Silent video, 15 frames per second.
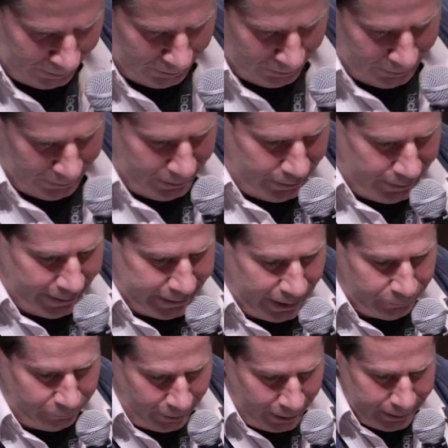And
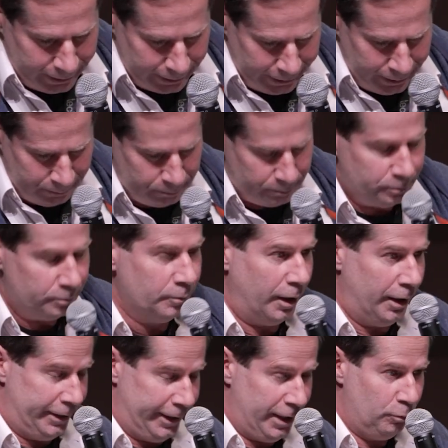then finally,
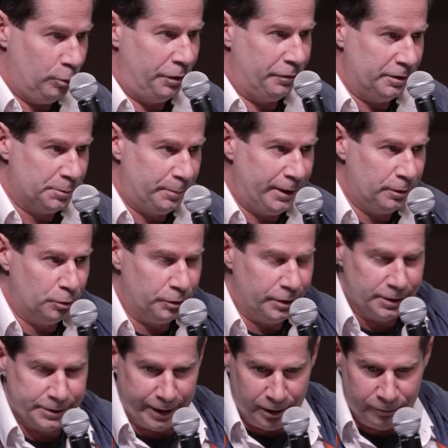again, with respect to
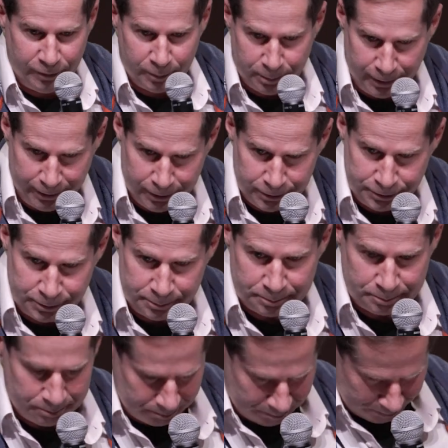these alpha players,
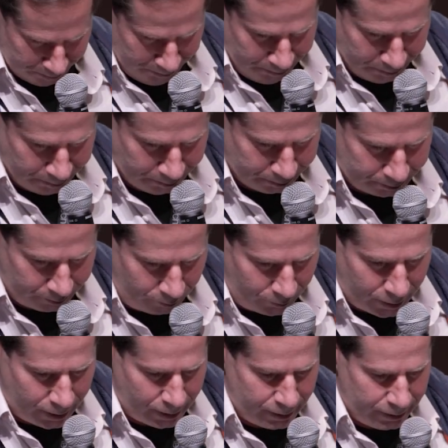
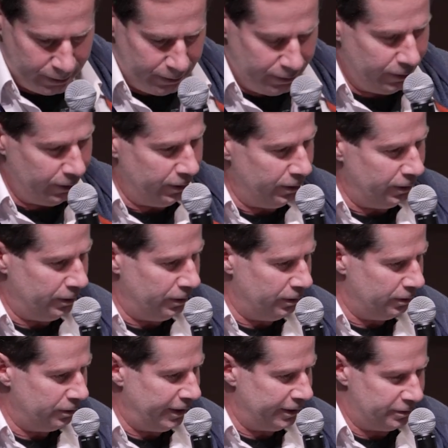
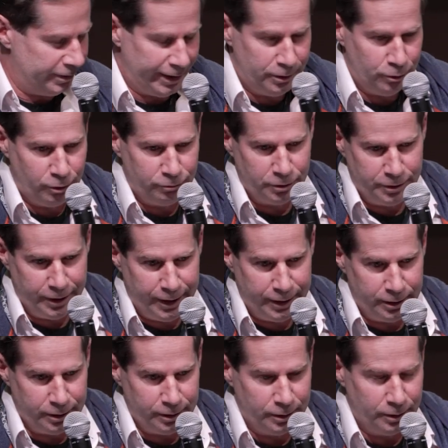at the end of the
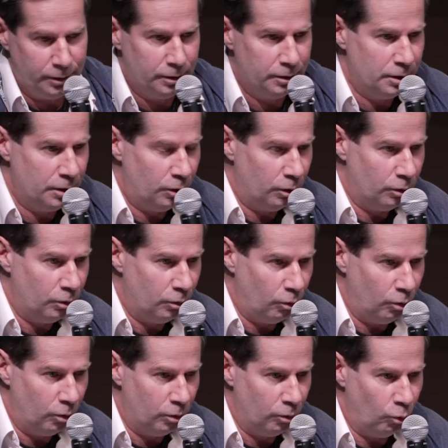day,
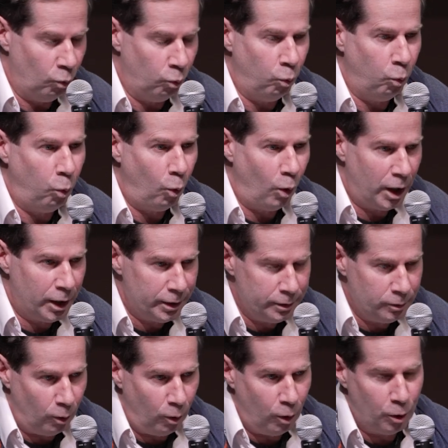
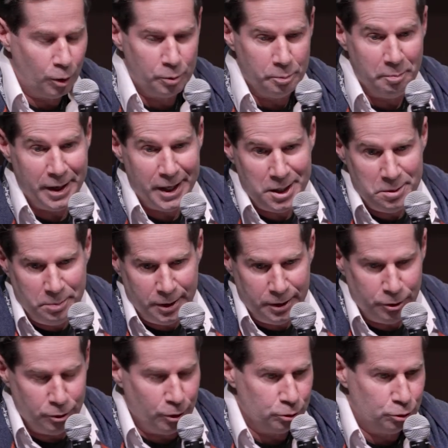one or
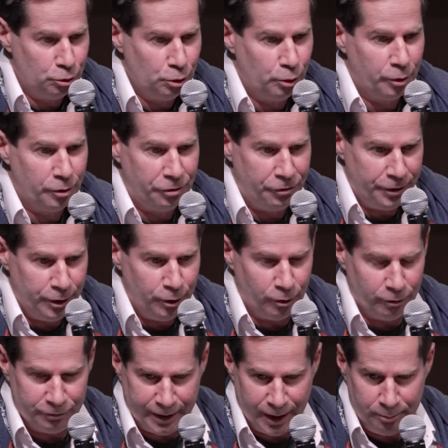maybe 2 or 3
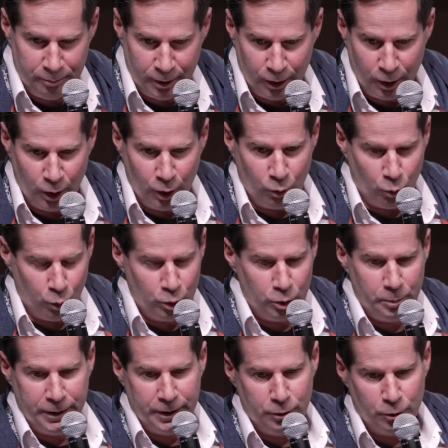of them
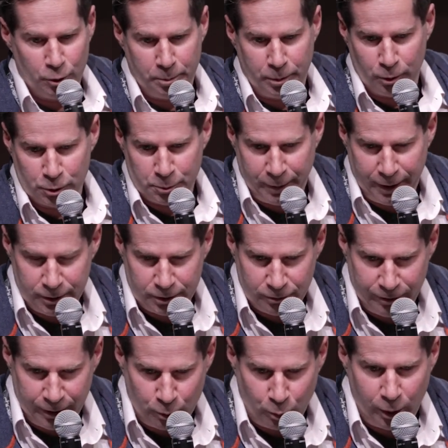will be your
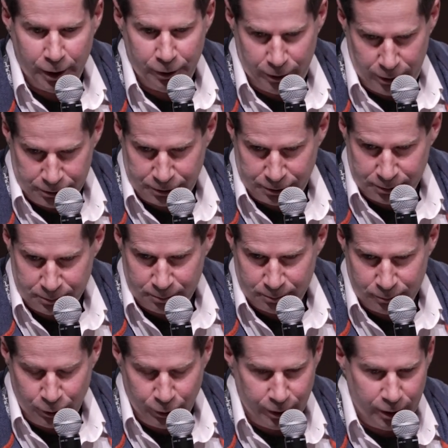prospective acquirers.
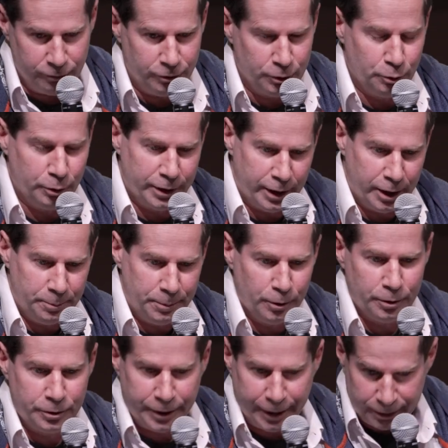If you do an
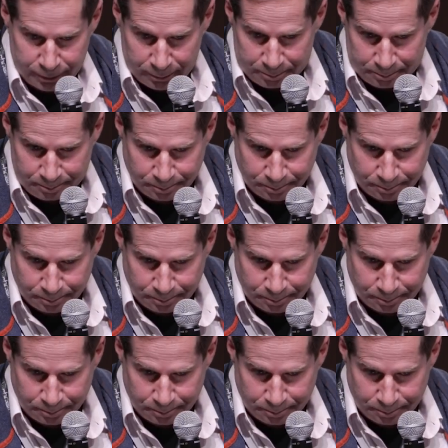IPO, great.